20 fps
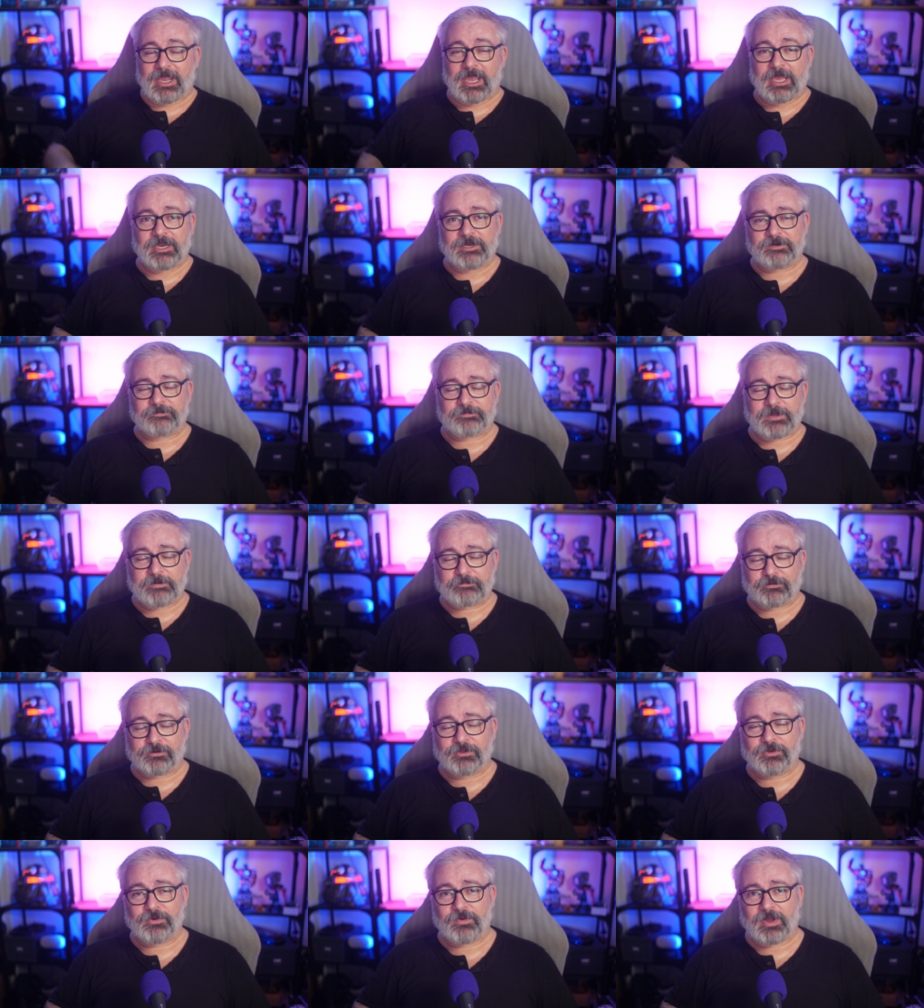and
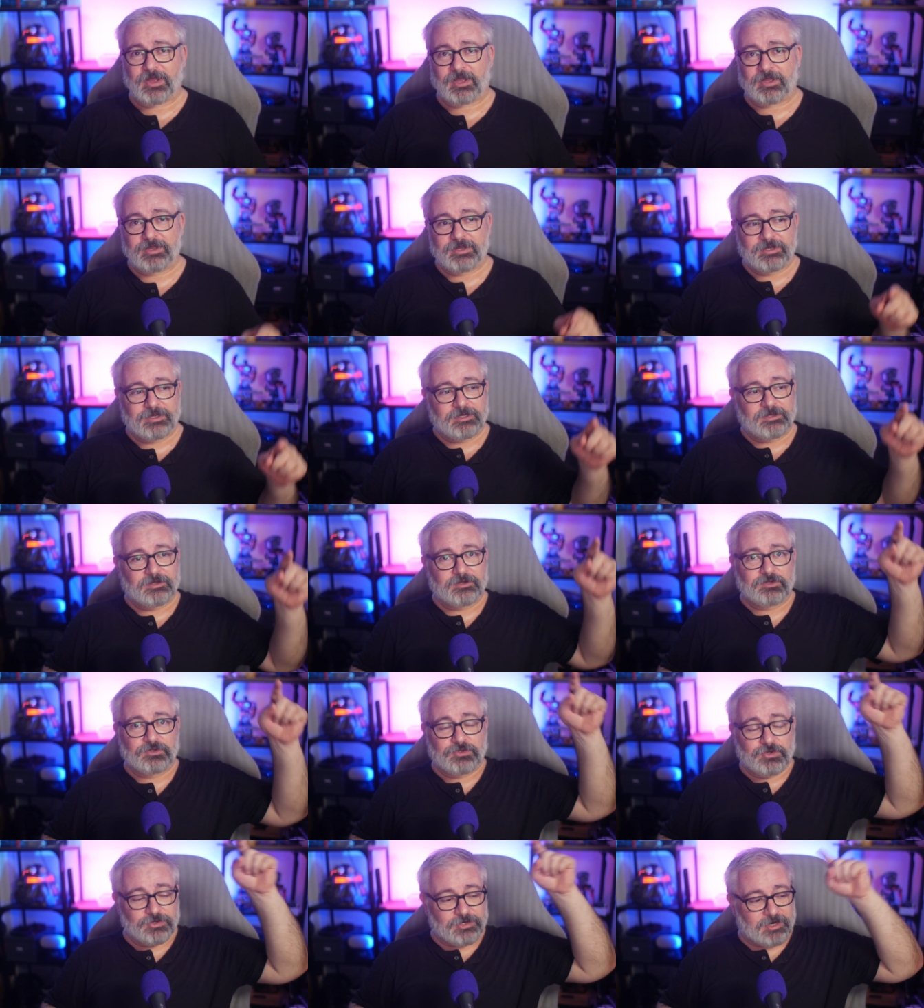people who are
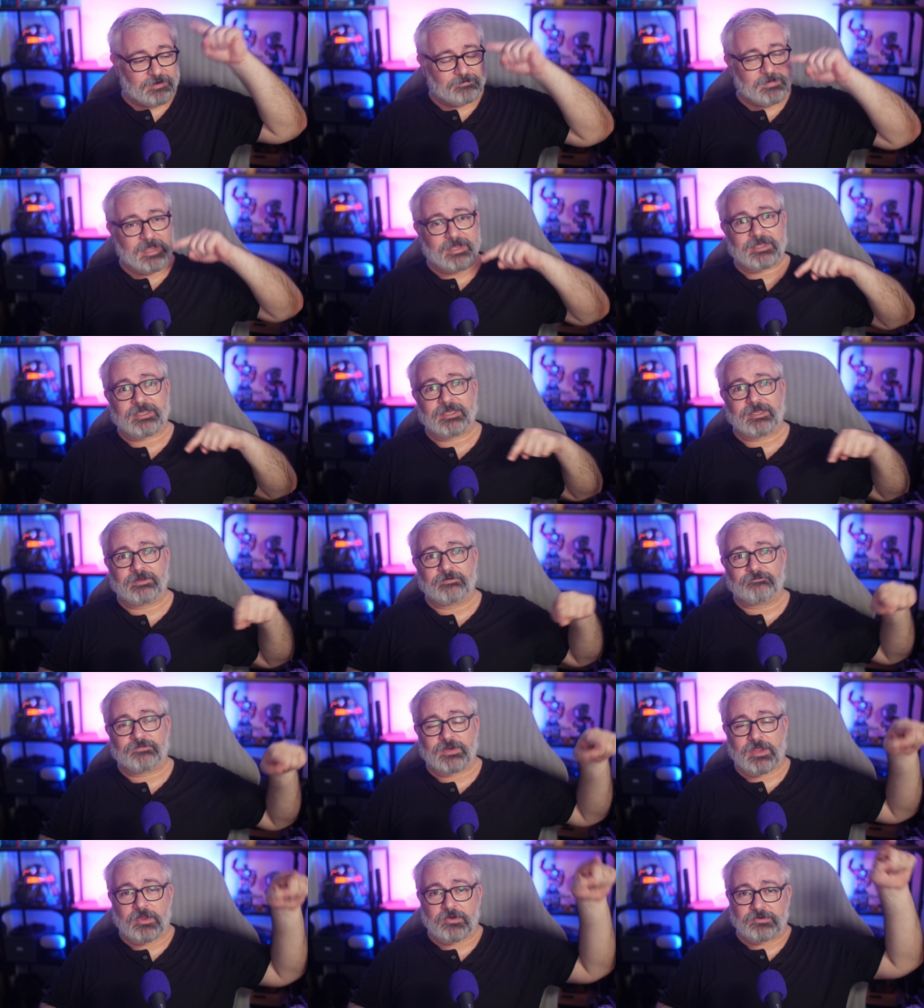good at
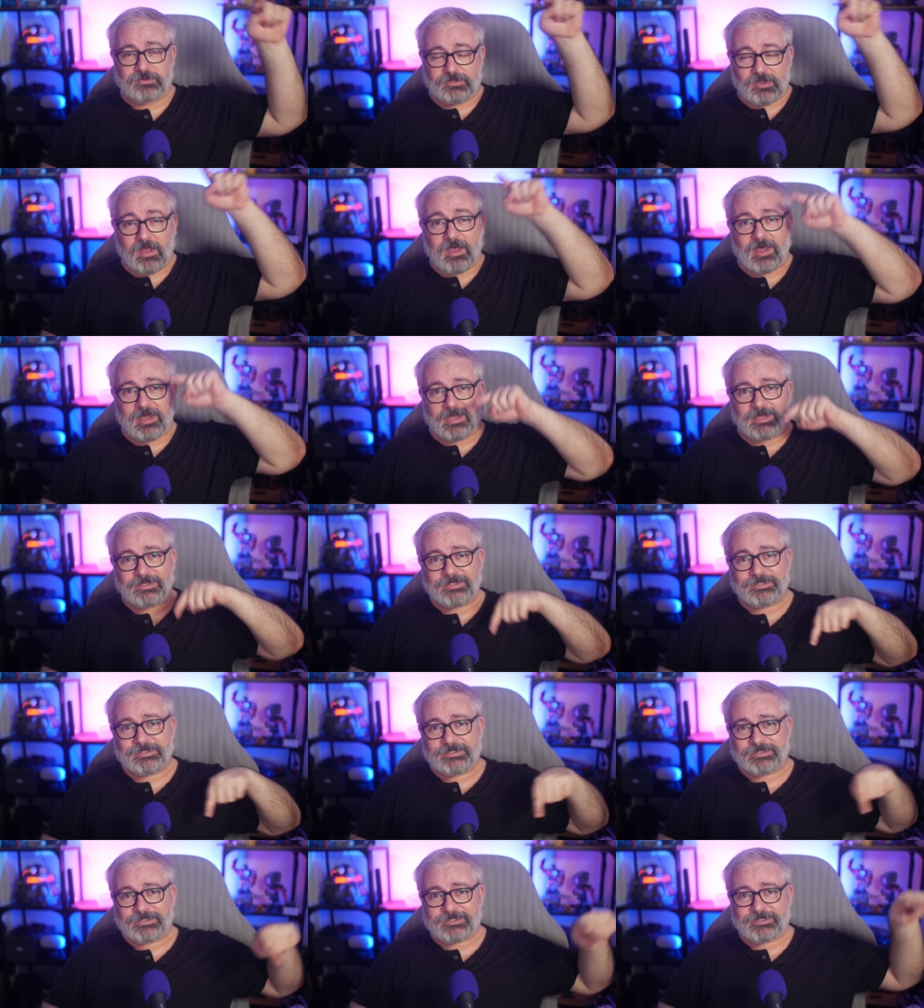making video
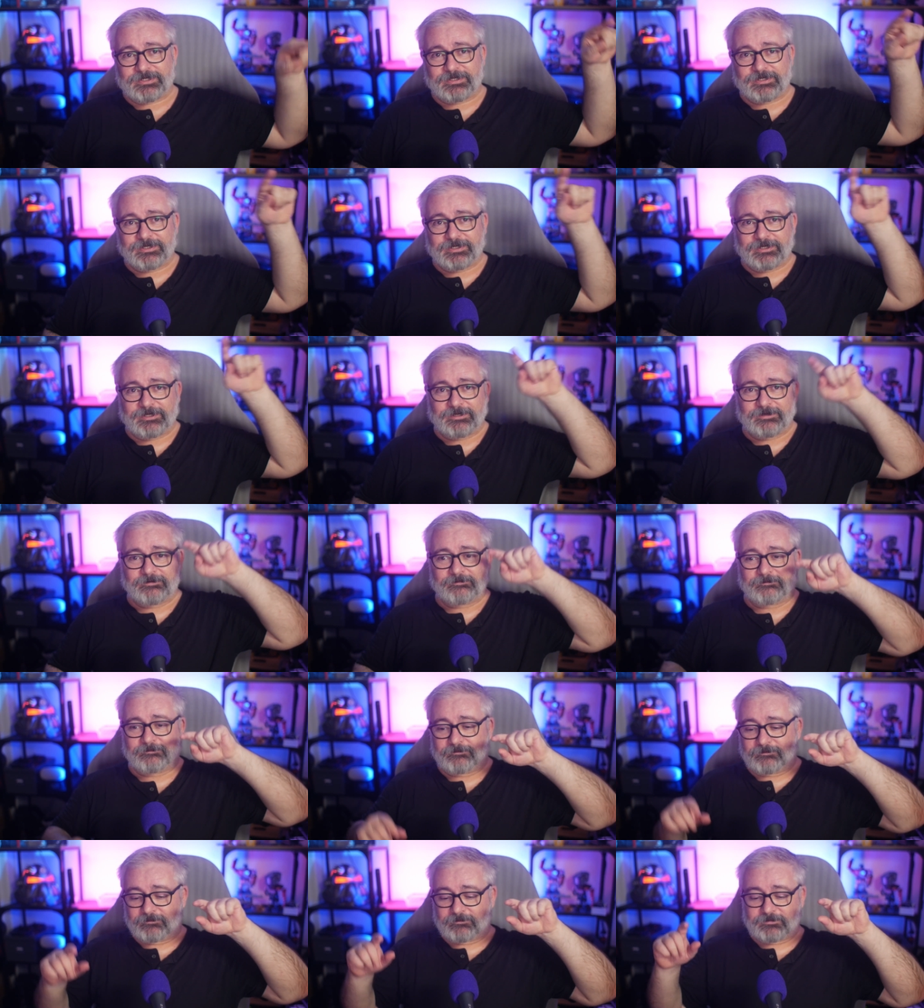guides,
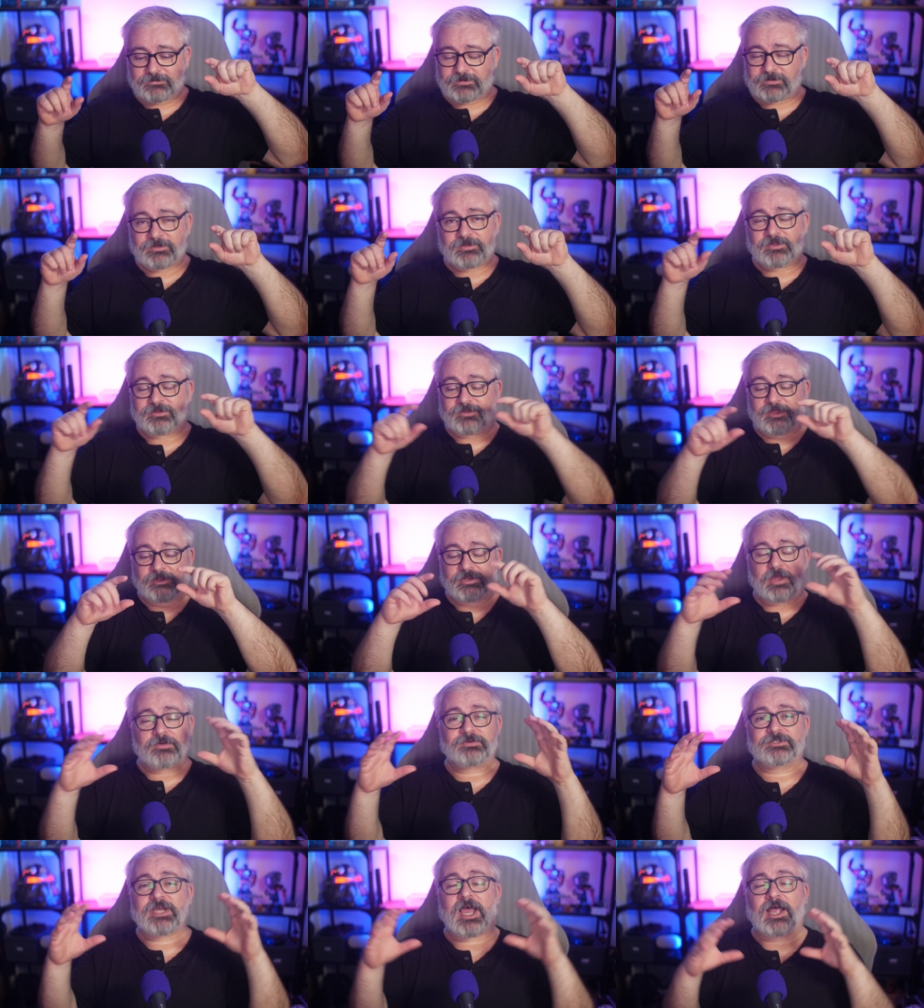they
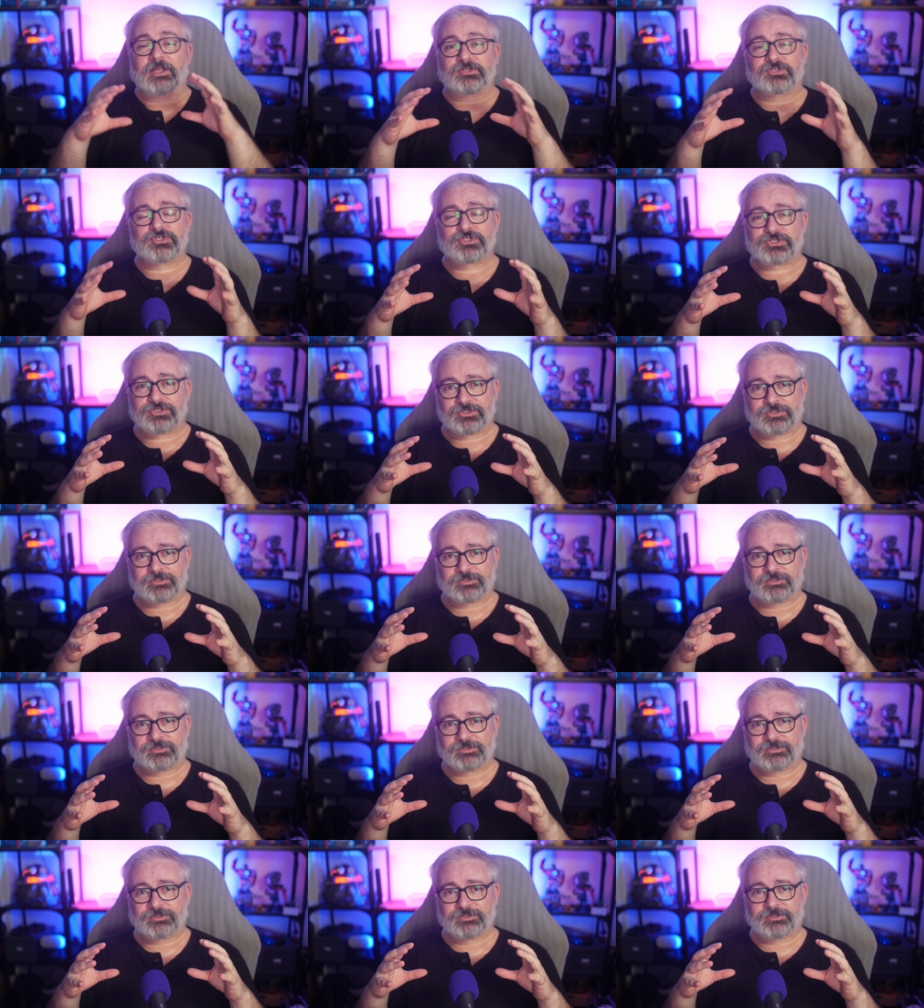don't touch.
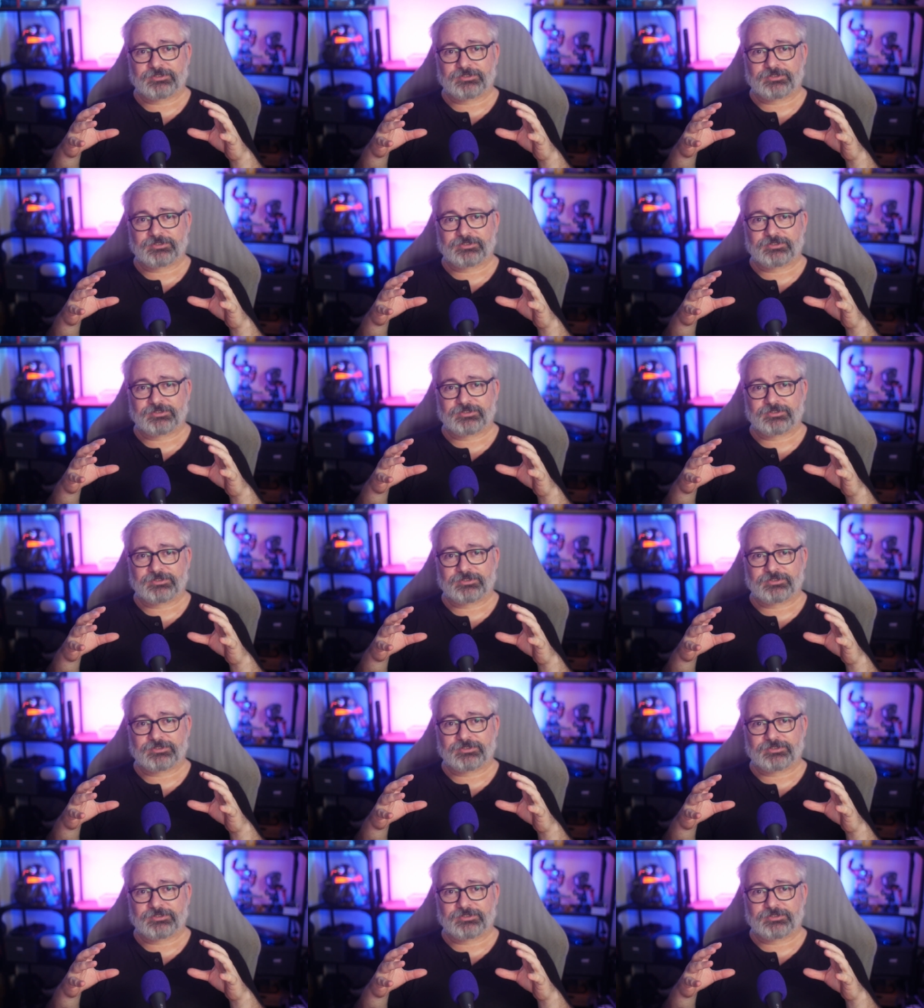